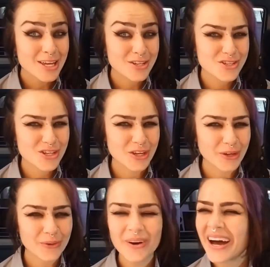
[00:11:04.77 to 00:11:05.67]

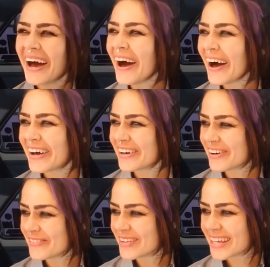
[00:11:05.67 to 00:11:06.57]
issue,
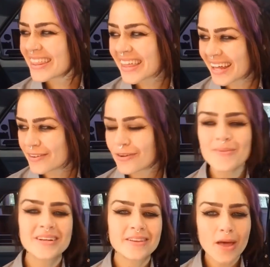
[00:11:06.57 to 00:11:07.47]
then I
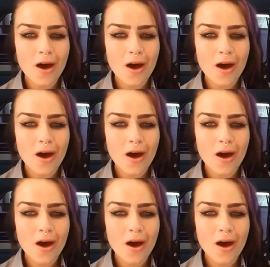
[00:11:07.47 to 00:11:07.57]
mean,